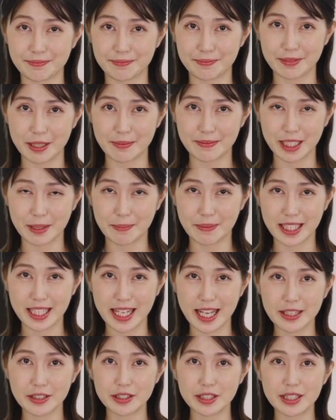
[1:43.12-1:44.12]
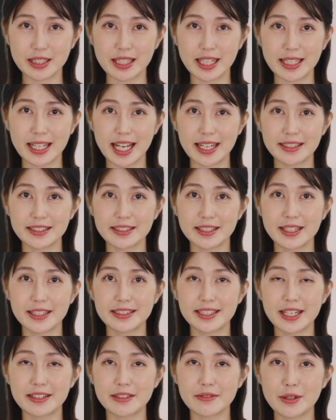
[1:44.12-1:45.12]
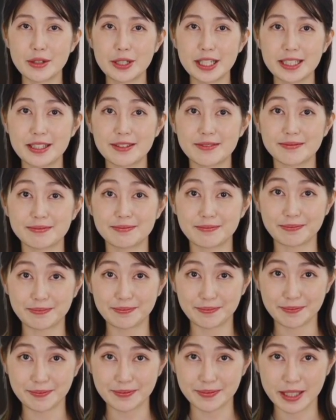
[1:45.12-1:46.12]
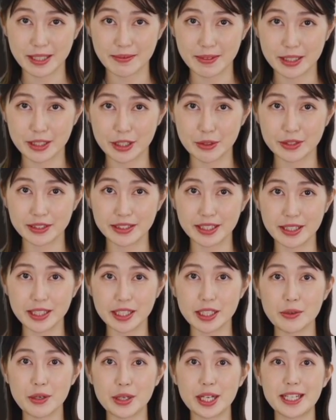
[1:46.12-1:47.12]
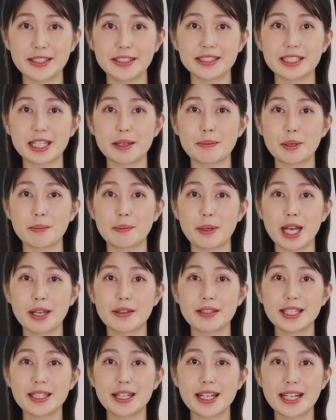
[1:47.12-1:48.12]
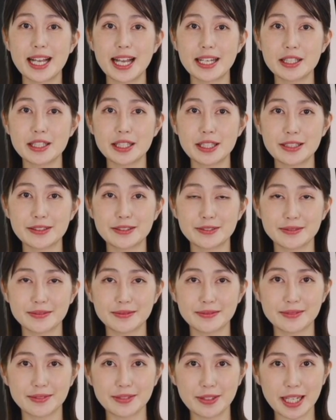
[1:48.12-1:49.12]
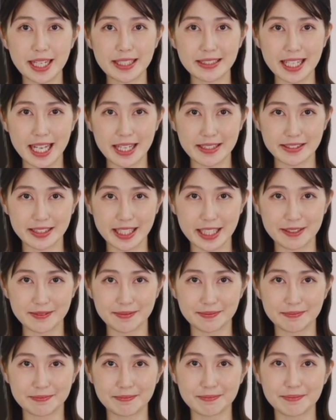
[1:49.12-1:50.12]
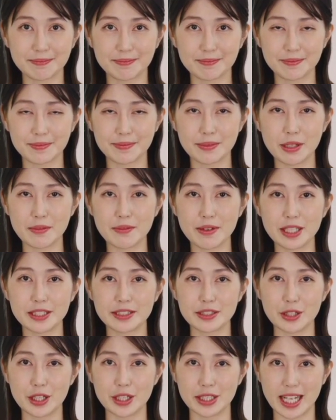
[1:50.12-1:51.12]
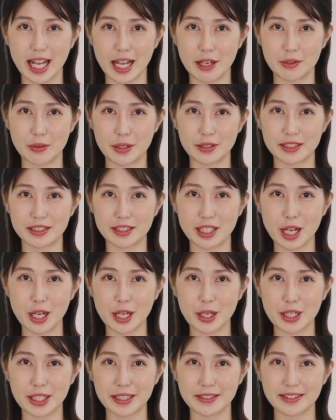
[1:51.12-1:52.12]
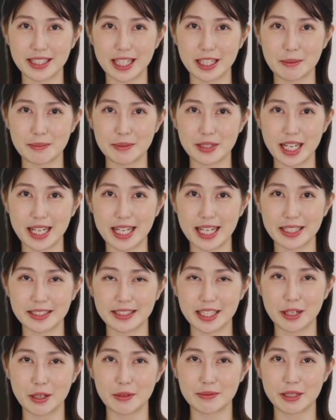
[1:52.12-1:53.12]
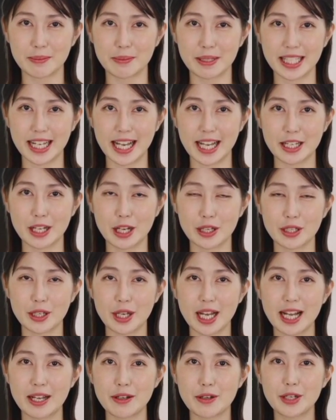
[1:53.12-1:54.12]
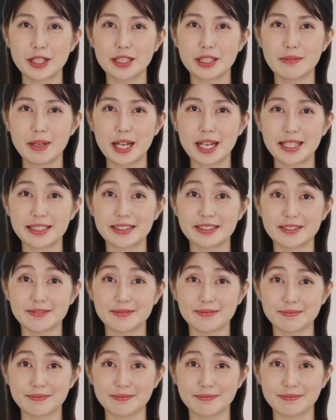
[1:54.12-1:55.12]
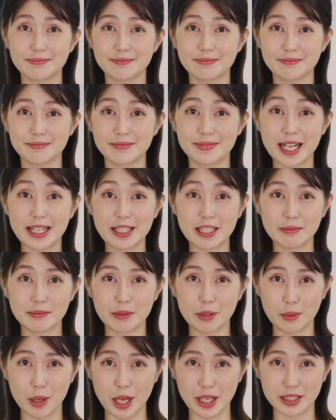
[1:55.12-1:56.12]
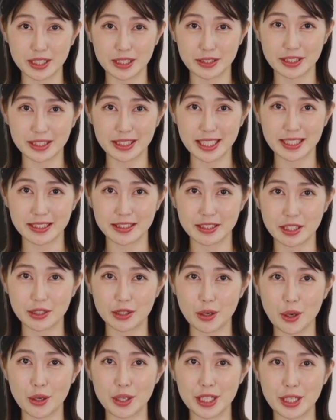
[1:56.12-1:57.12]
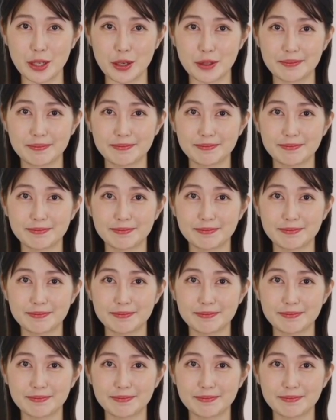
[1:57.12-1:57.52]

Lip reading: the VPN should connect successfully, giving you a secure and stable browsing connection. And that's it. You've just learned how to install and set up JN TunnelVPN on your Android device. Thank you for watching today's tutorial.